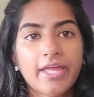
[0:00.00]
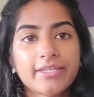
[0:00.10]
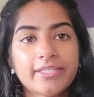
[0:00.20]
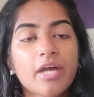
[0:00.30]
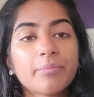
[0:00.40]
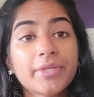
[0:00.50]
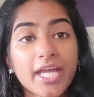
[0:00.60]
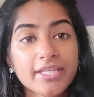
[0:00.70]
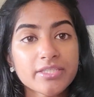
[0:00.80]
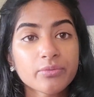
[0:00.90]
Now,
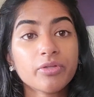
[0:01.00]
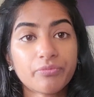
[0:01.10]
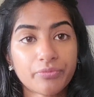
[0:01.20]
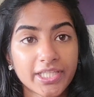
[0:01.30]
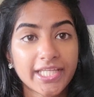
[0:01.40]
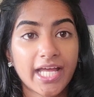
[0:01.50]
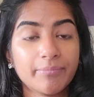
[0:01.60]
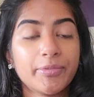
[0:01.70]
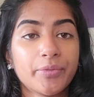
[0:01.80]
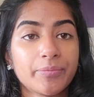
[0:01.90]
Piazza will really
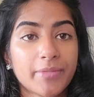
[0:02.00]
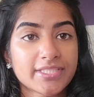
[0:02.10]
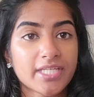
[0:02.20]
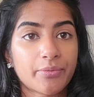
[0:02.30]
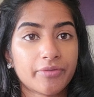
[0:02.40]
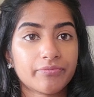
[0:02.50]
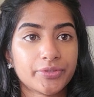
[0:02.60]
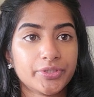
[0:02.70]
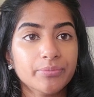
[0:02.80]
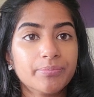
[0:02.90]
help you with MedSci 142